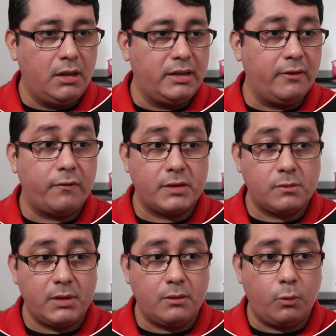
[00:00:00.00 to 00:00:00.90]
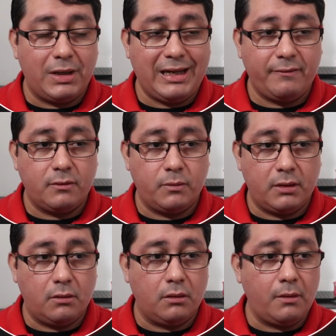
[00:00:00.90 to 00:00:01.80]
The first one will have to be
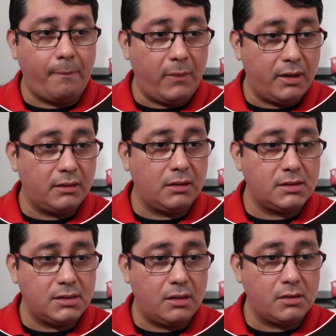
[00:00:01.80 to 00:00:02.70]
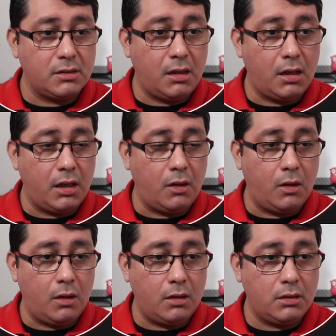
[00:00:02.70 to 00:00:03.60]
called marital status
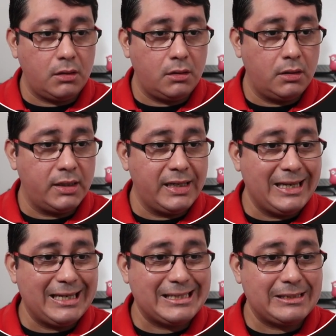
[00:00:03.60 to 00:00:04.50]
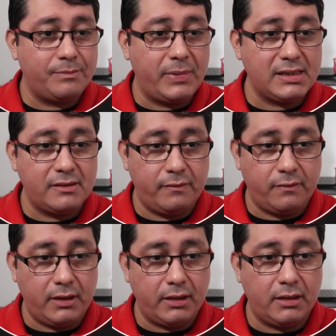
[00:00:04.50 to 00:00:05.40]

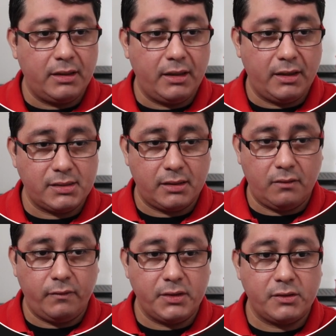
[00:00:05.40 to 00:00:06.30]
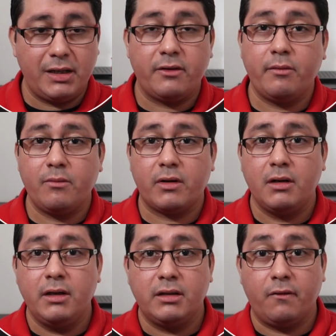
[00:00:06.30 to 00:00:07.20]
unspecified. That's the convention, and remember,
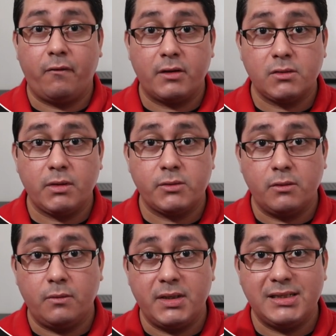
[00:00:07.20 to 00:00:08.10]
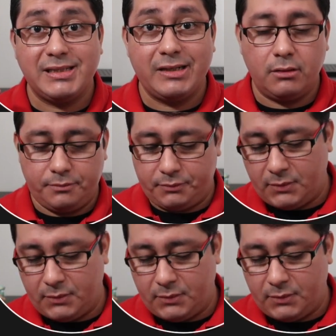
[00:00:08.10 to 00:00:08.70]
the first one should be zero.